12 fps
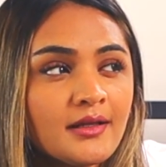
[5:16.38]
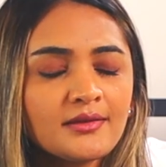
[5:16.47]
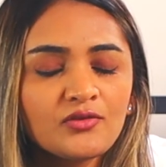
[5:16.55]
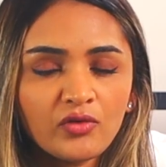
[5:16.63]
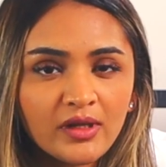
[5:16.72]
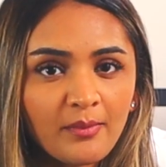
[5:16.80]

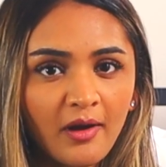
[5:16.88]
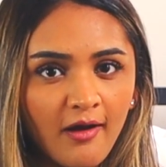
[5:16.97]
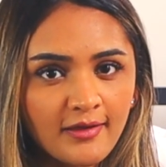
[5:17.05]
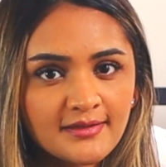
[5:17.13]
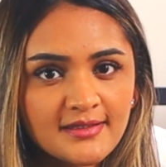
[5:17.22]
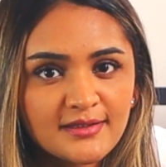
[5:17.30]
3
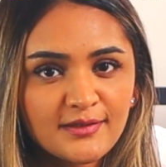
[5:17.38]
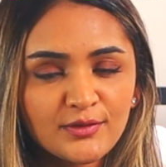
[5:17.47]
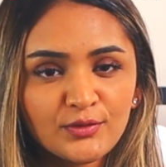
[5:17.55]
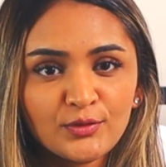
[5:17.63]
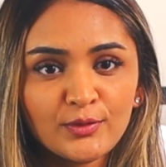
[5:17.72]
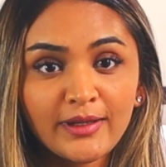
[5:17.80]
months
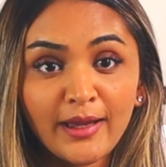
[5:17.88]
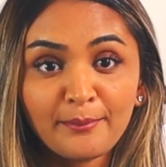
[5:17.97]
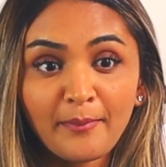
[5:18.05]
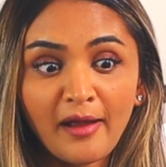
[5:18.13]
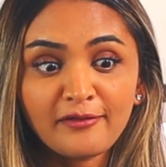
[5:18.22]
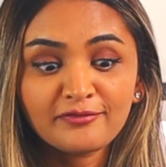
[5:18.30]
to get
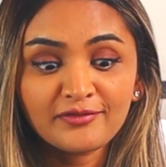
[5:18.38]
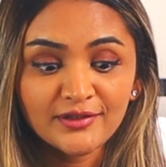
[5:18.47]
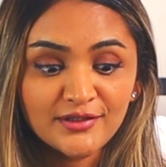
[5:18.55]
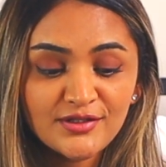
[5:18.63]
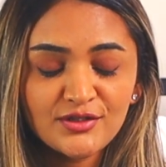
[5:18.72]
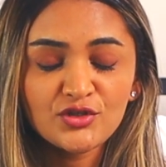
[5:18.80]
my
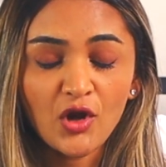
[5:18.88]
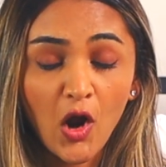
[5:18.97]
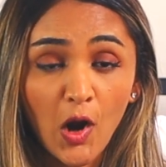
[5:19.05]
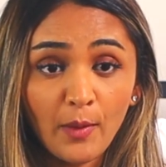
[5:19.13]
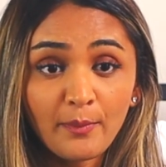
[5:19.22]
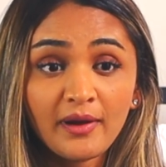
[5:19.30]
first
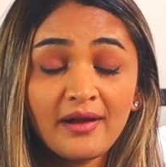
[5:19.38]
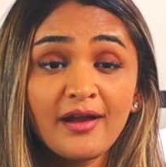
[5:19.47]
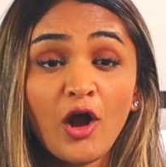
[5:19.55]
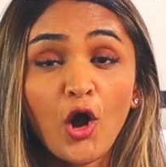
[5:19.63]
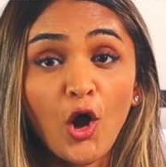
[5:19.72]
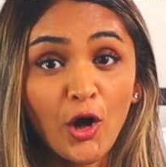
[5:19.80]
job
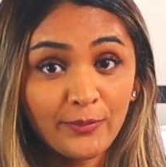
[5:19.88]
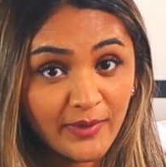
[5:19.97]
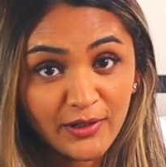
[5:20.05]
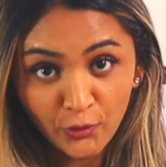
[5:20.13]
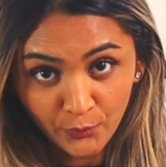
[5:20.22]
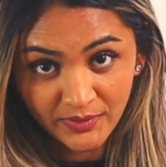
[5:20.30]
on
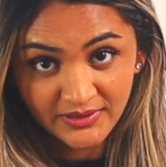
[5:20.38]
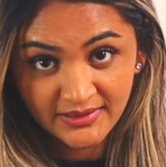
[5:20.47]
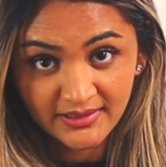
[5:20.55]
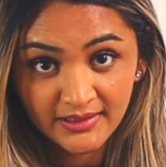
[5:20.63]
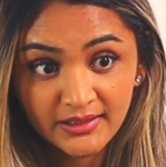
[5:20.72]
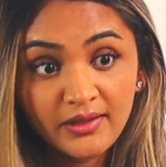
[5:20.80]
my
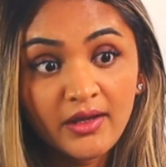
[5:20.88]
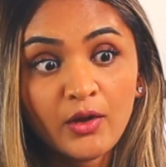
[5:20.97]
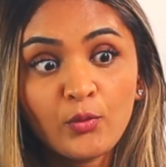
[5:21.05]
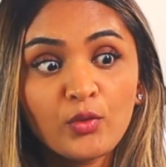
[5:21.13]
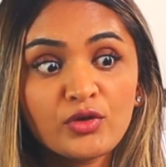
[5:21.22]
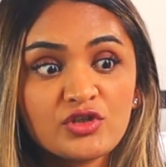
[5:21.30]
OPT,
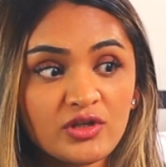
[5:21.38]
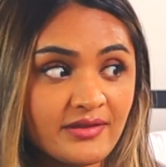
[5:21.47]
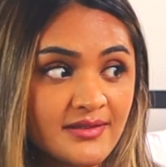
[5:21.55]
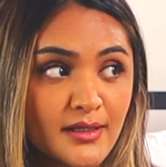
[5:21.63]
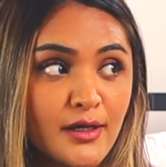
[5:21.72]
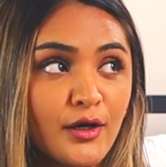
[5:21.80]
which
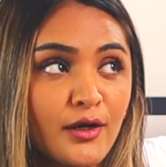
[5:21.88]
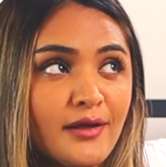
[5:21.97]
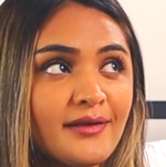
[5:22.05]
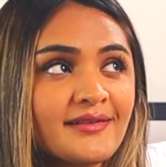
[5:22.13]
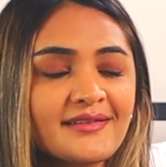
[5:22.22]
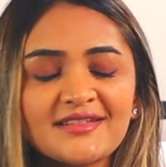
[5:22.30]
is
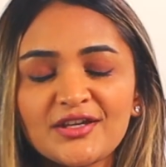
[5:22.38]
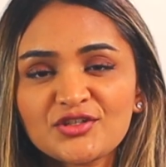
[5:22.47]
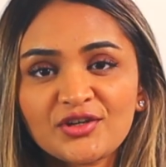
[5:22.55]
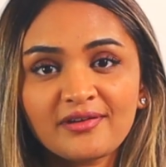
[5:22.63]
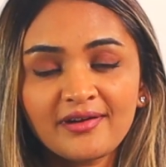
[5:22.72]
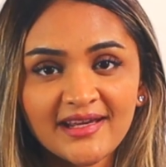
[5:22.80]
such
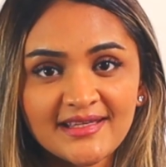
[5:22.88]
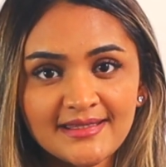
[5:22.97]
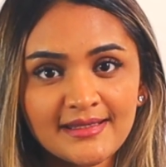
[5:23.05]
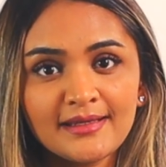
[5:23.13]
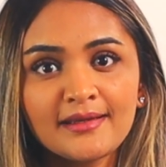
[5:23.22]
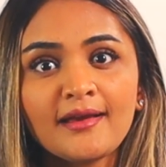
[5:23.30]
a
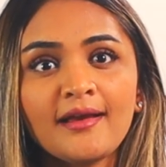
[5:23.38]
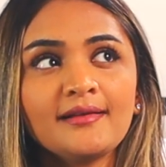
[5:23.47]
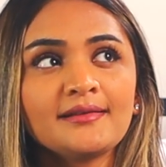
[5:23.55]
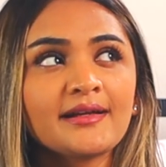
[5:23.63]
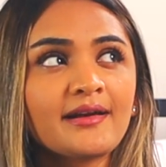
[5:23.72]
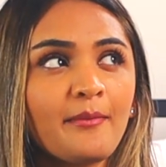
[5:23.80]
crazy
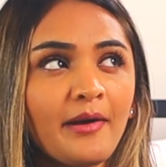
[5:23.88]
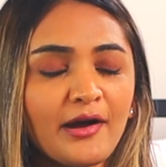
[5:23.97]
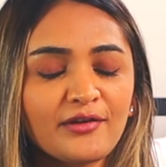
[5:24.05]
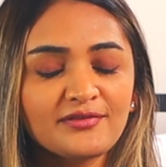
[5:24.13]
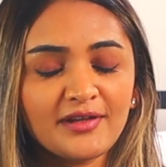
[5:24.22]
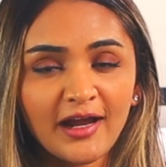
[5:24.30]

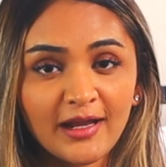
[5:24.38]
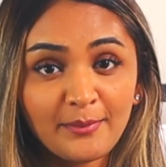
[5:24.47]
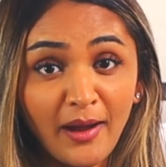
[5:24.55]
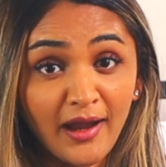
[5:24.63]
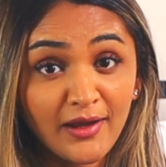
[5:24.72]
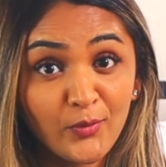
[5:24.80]
amount of time.
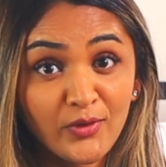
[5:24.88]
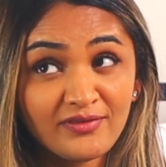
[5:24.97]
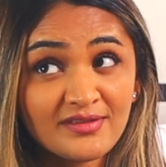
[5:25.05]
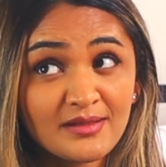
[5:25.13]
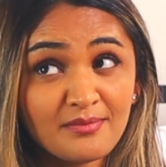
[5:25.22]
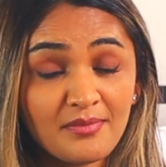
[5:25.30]
I would have
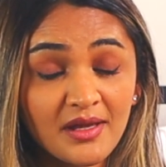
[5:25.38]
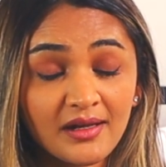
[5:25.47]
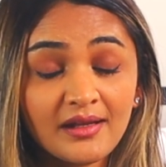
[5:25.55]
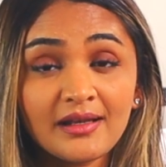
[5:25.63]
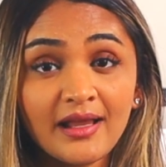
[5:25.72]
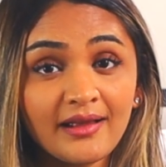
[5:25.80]

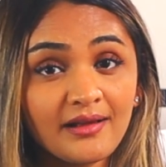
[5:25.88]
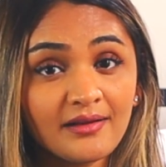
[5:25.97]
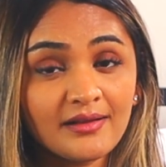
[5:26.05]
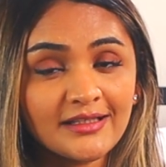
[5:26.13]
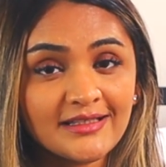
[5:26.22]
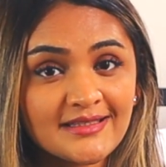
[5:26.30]
submitted
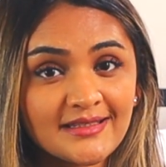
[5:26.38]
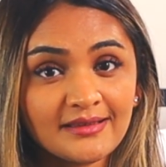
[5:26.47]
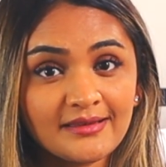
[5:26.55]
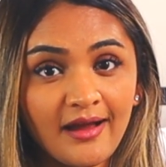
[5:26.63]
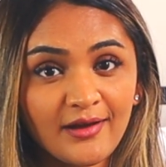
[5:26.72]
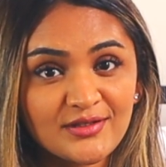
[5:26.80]
at least
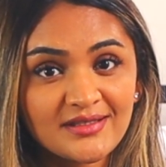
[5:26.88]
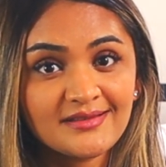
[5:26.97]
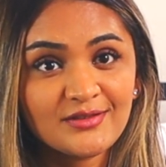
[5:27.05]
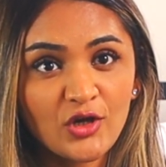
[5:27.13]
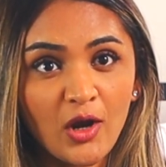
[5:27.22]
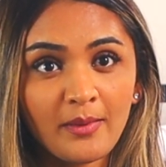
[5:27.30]

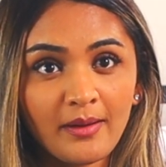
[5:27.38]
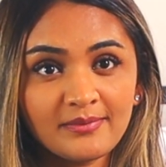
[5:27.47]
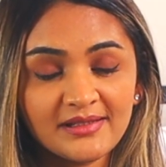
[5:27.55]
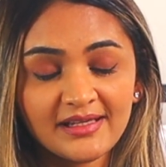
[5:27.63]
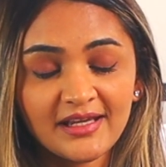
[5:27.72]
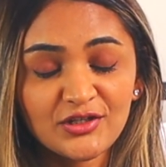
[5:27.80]
1,000 job
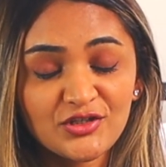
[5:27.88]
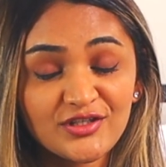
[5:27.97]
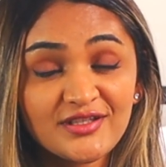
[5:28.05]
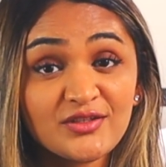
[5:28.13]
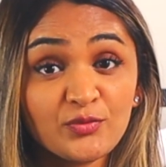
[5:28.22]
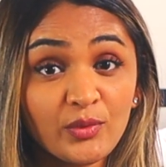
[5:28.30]

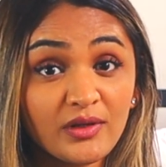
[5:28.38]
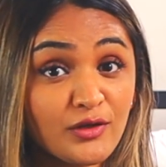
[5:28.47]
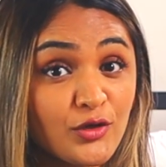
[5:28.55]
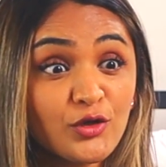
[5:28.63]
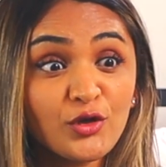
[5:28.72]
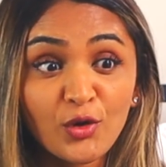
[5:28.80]
applications with
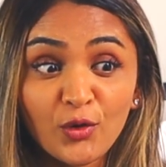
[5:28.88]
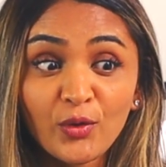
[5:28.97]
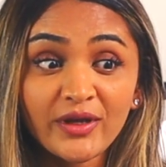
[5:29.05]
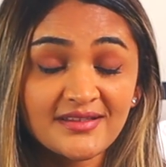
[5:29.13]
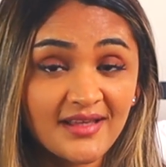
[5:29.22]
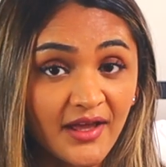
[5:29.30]
no
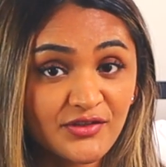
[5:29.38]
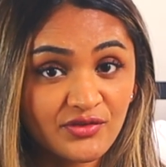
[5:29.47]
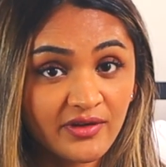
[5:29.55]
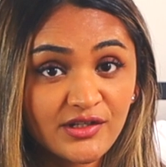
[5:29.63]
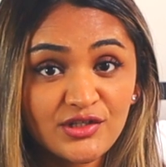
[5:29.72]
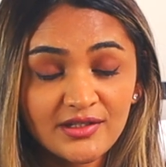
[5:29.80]

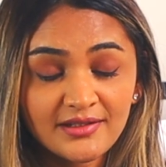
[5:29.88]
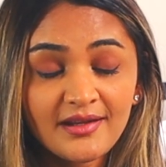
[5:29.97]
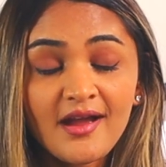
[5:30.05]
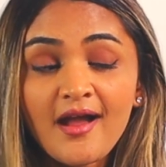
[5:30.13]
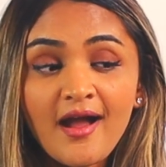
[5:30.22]
exaggeration.